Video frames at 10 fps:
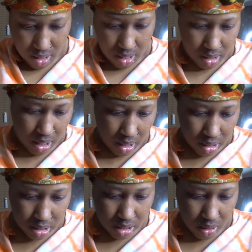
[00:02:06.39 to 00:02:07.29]
Okay,
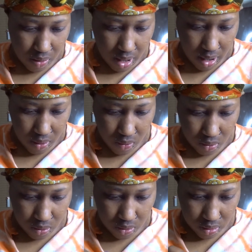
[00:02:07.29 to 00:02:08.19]
so I
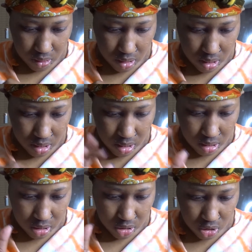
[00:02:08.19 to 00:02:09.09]
ordered
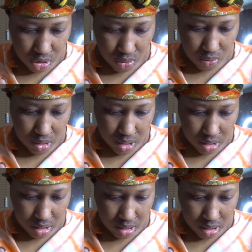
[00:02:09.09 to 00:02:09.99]
2
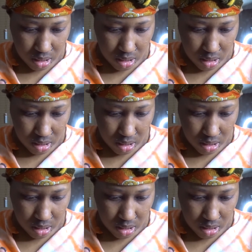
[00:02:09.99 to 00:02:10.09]
wigs.